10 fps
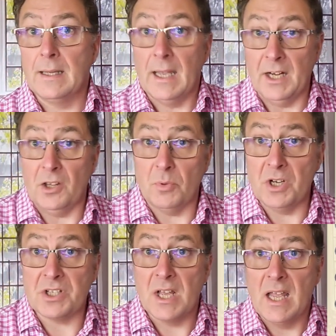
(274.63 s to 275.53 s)
In other
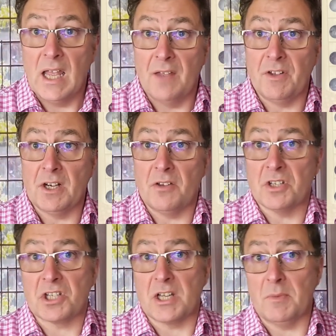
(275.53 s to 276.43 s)
words, if you know
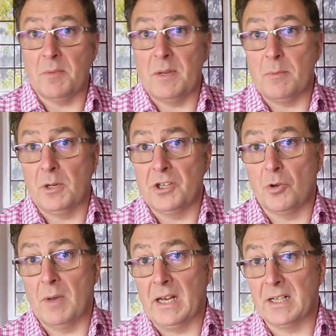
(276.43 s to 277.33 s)
that some of the people in
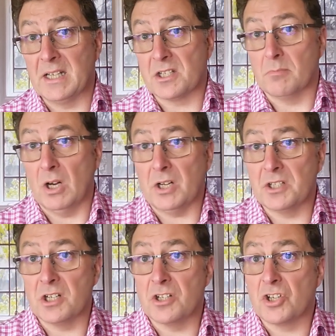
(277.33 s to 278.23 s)
your mailing list are
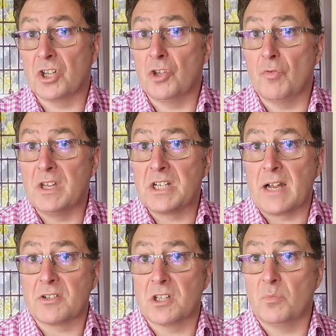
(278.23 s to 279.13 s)
marketers, you reach
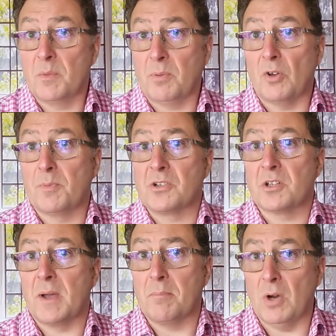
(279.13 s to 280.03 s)
out to them with blog posts
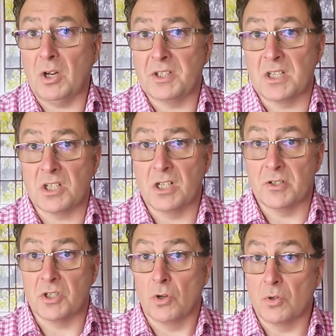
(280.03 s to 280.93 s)
about marketing
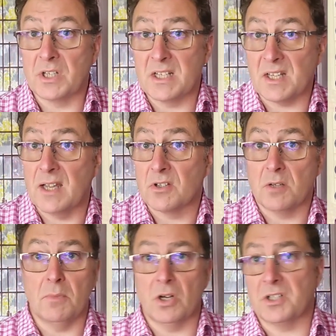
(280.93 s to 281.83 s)
solutions or discounts
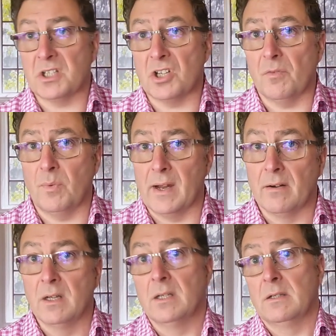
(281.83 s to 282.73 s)
on marketing software.
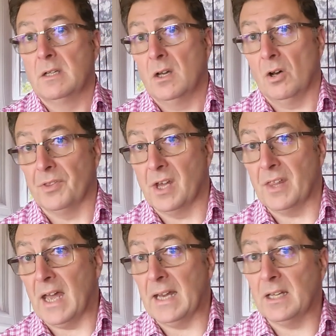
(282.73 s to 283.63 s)
On the
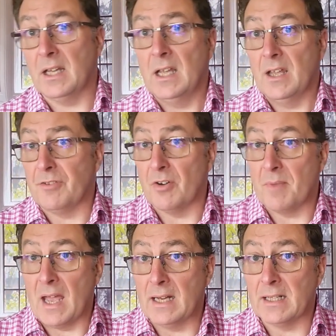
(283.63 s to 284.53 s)
other hand, if your
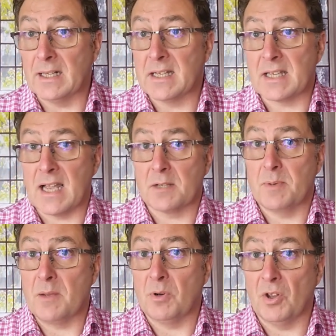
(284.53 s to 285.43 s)
mailing list has
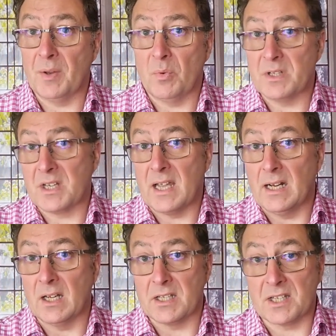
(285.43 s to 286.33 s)
people on it with, say,
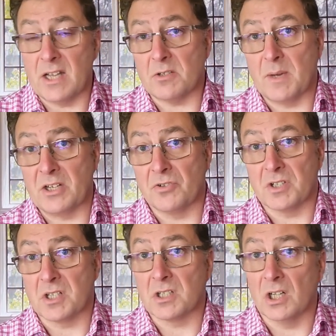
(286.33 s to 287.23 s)
like sales manager
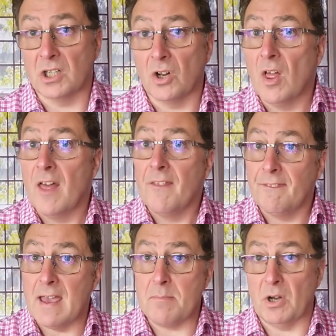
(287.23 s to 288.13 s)
as a title,
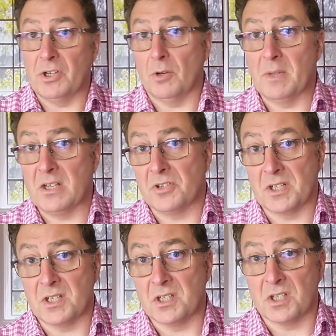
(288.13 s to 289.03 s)
they might not be
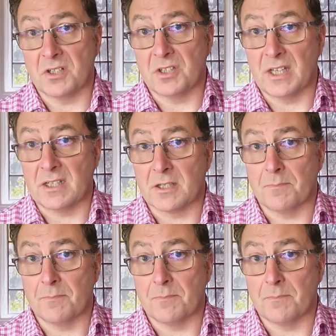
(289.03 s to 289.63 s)
interested in such things.